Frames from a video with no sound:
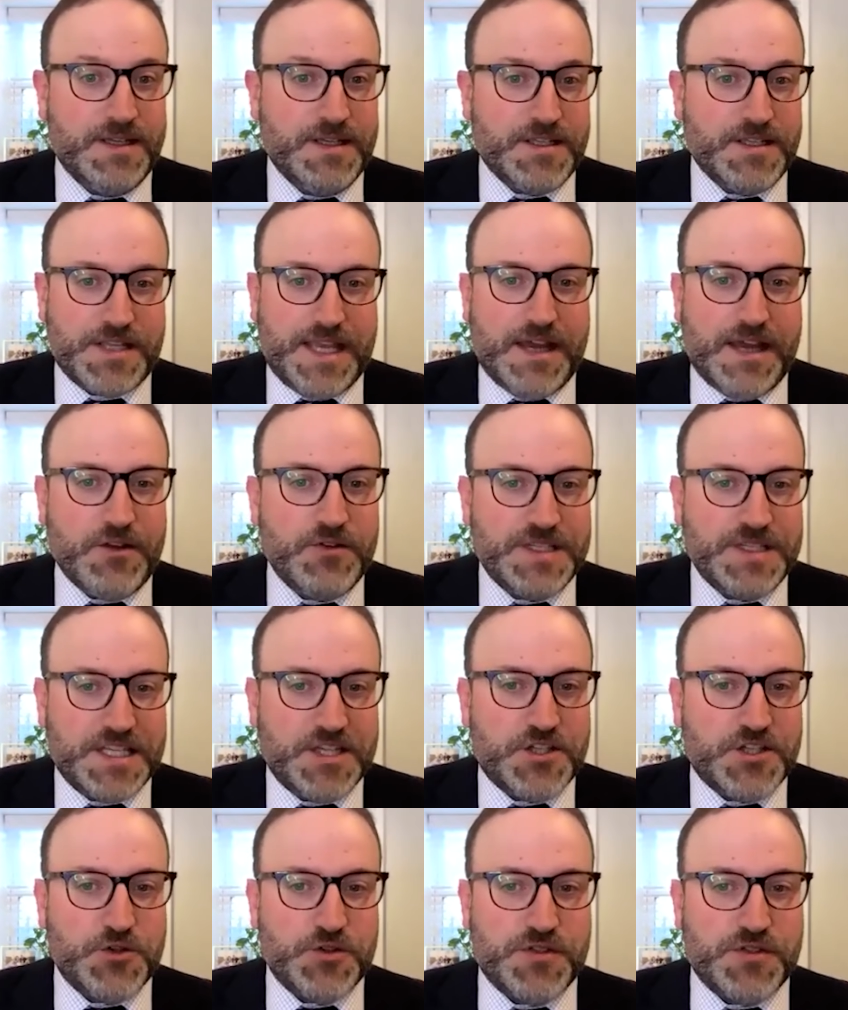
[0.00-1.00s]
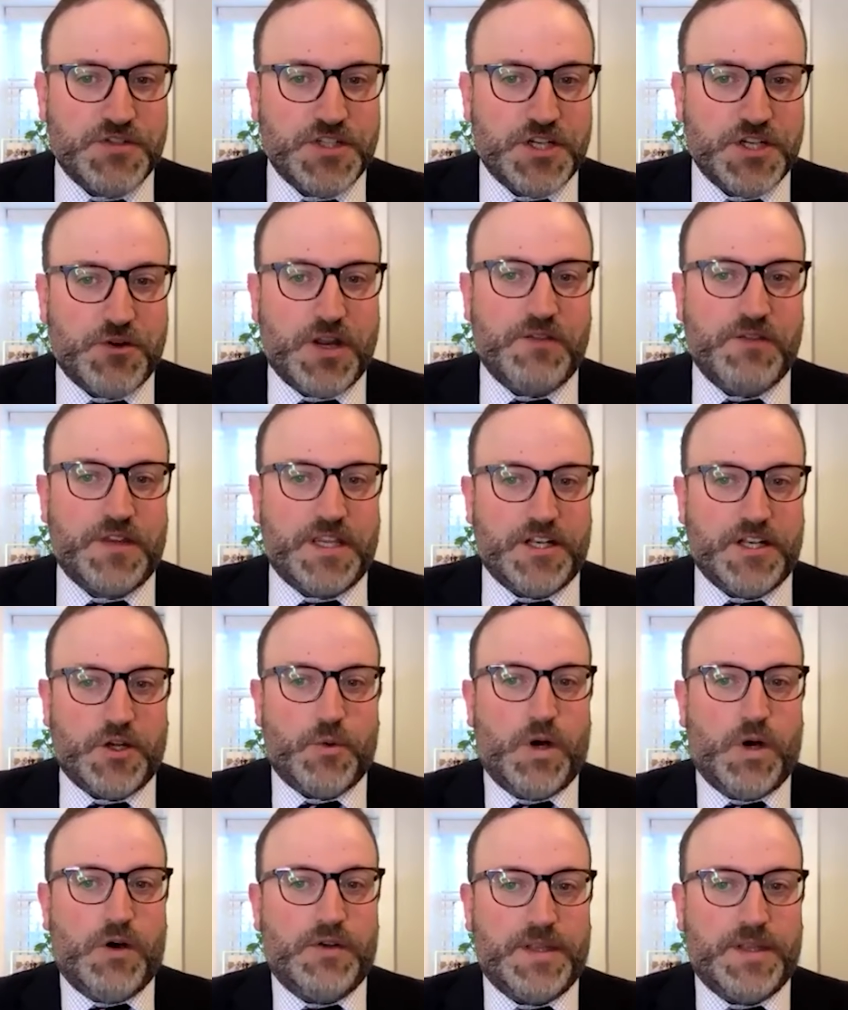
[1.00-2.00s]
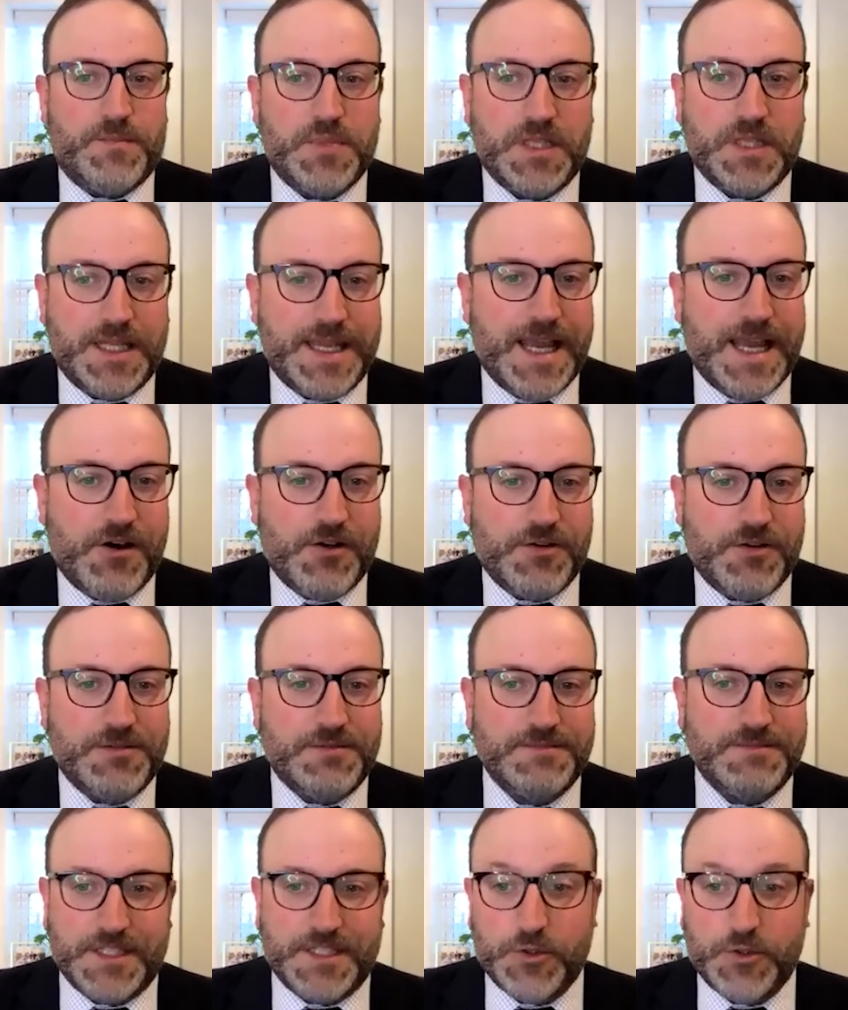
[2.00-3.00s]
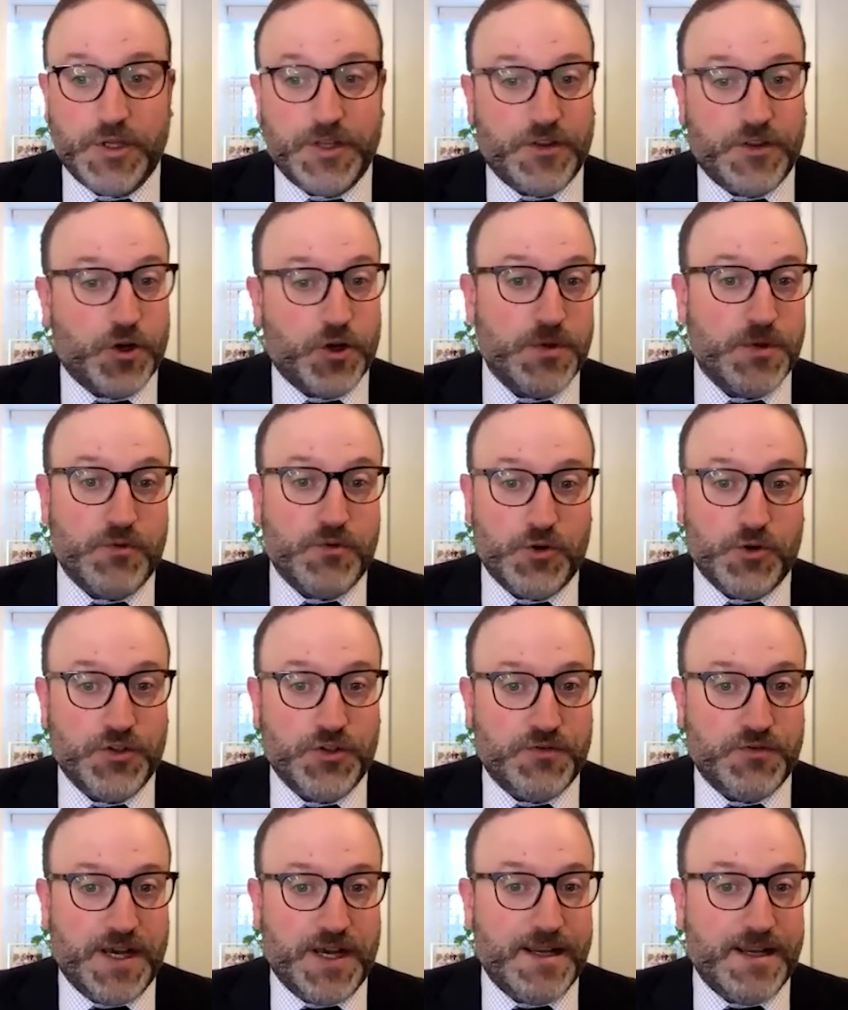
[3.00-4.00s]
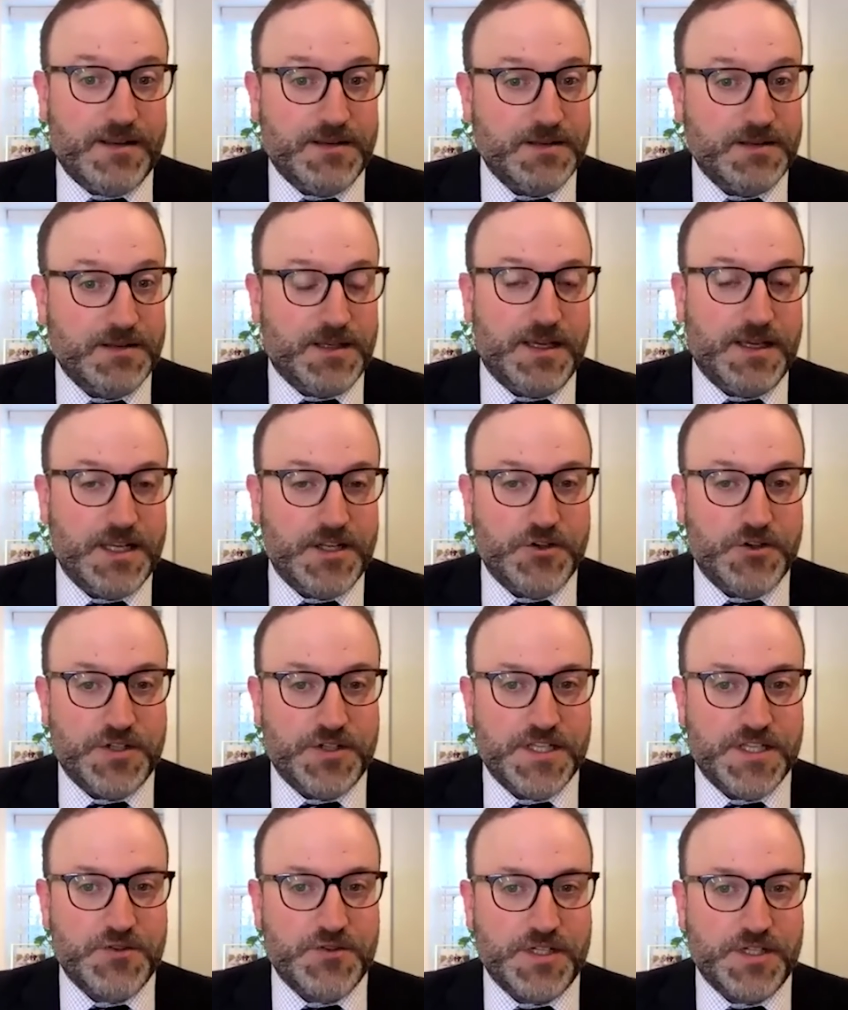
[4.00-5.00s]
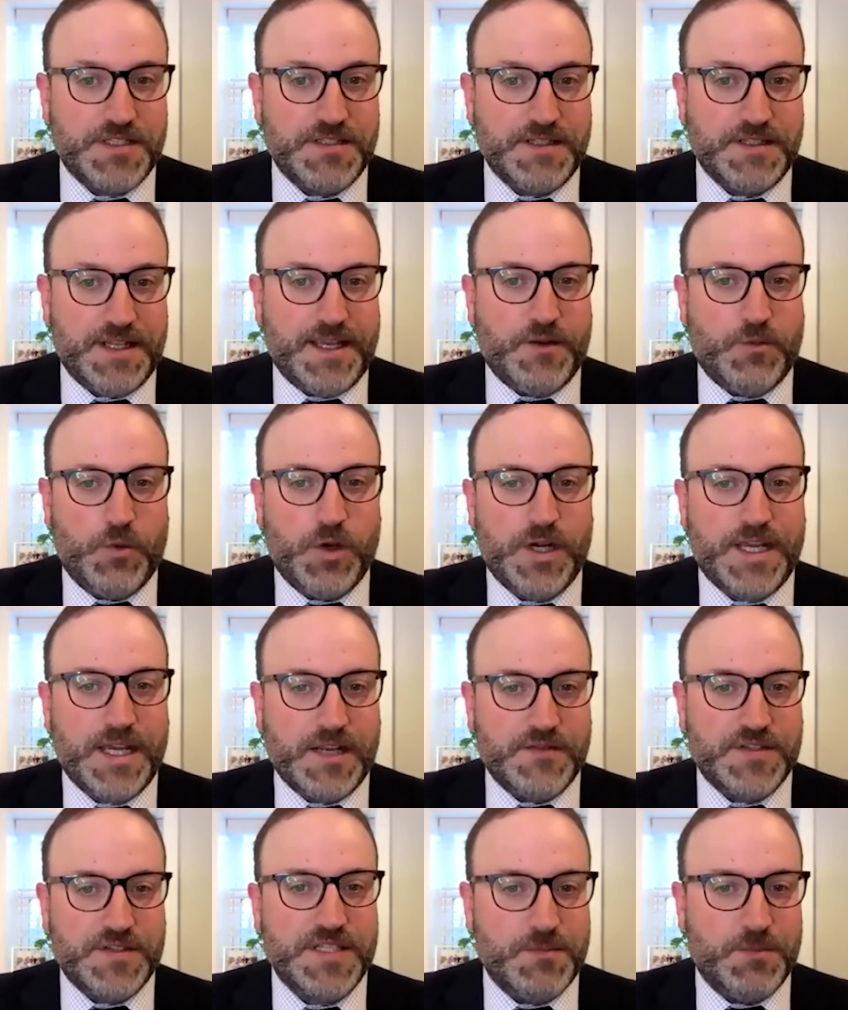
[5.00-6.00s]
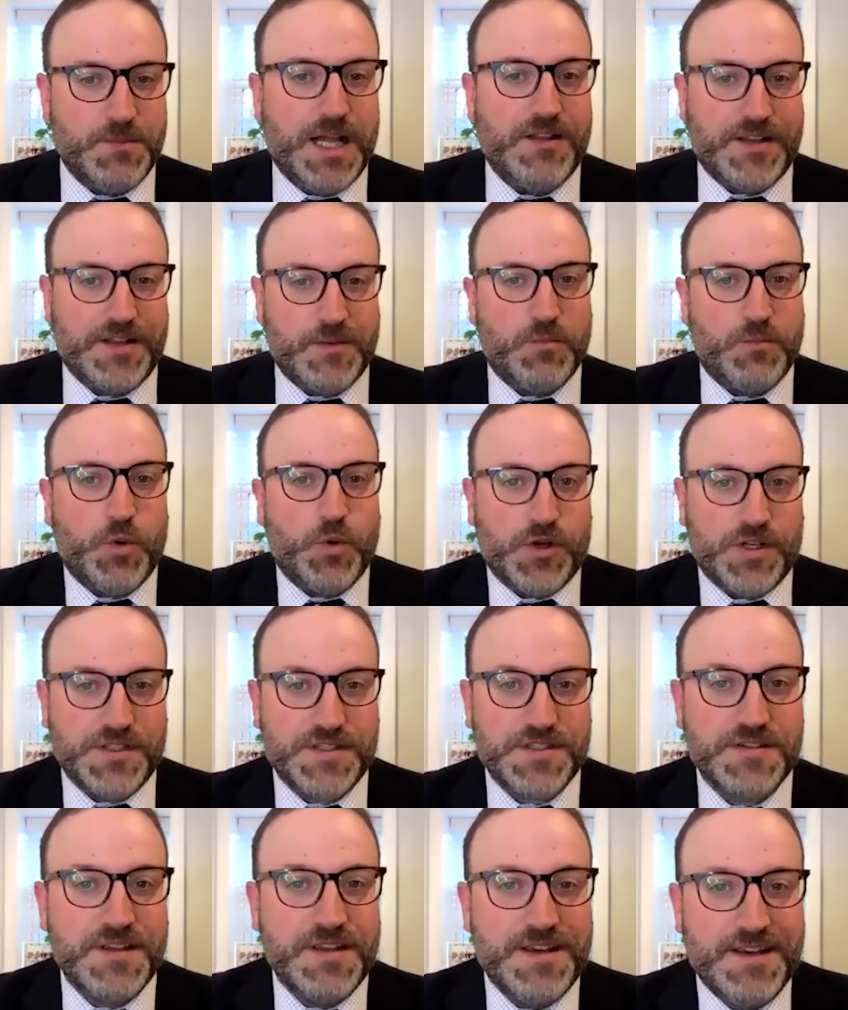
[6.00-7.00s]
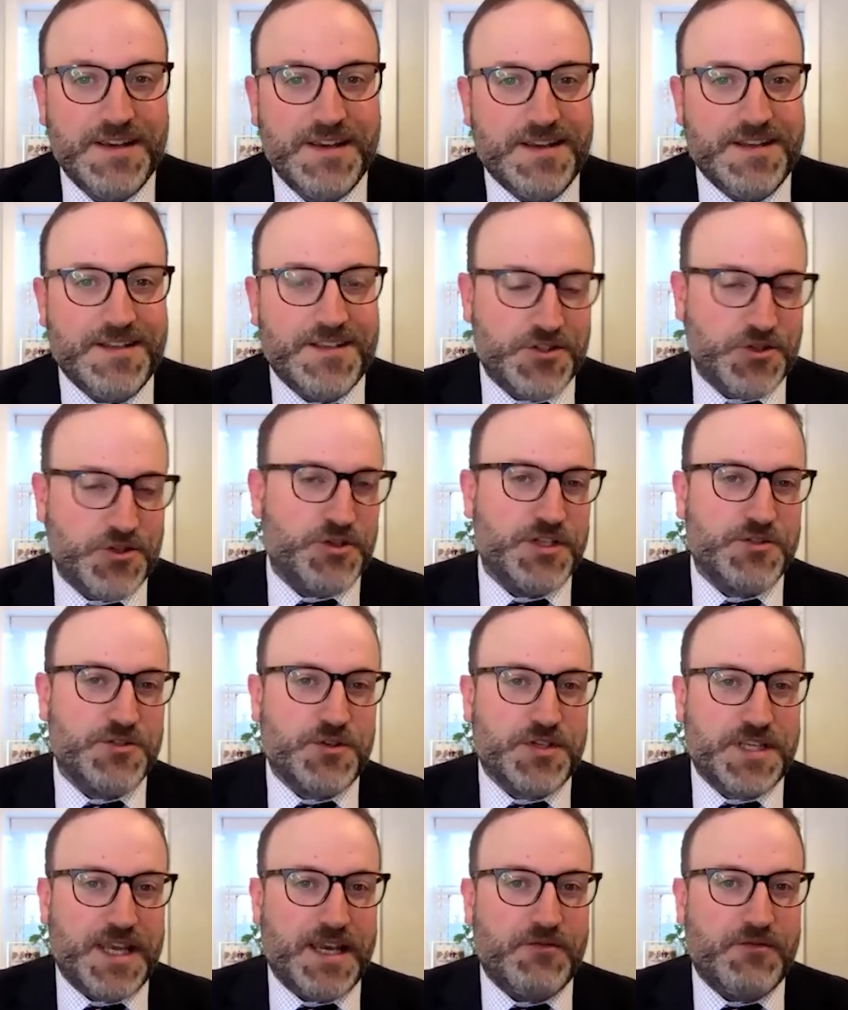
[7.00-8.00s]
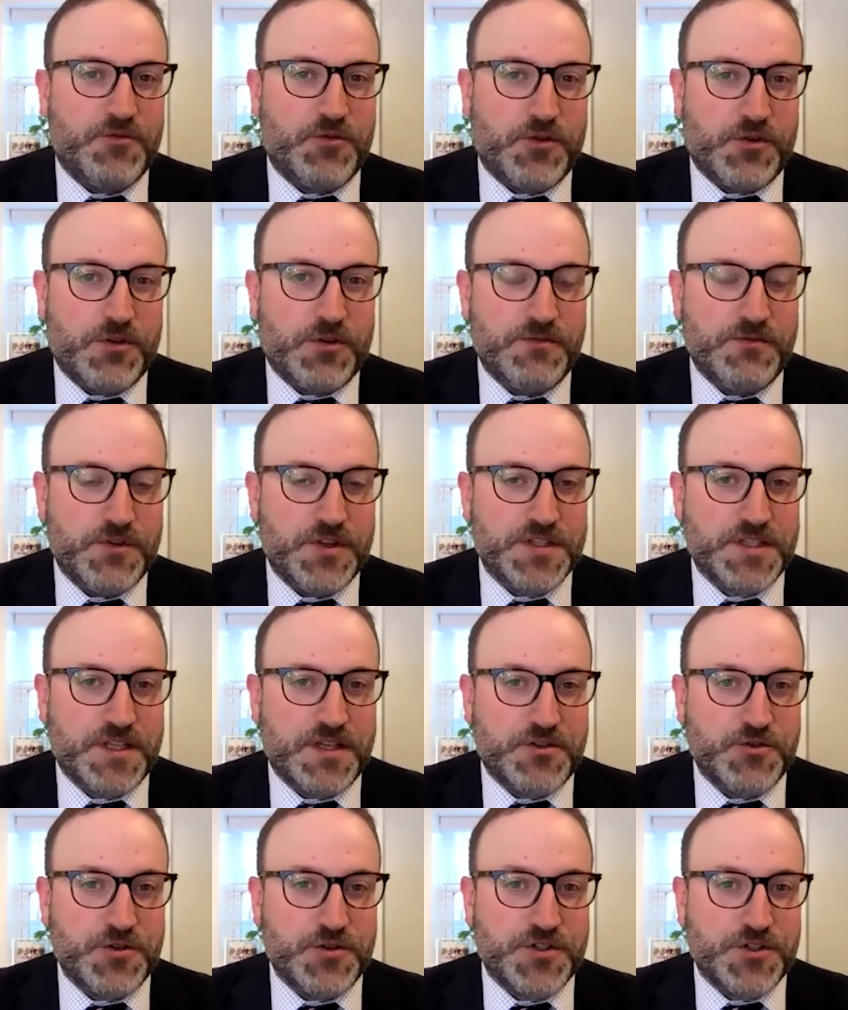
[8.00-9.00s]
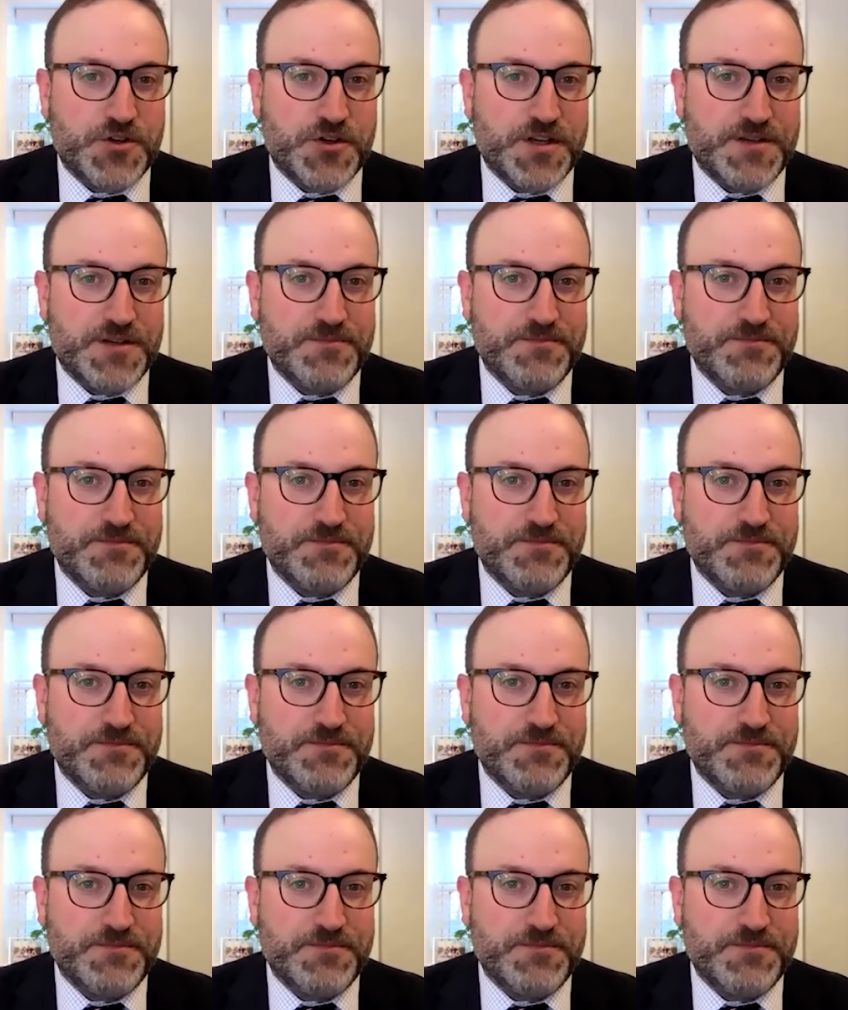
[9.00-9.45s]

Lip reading: So how do these issues of geographic inequality play out, including the urban-rural divide in your district? And what kind of symbolic importance does your district have for this country's journey?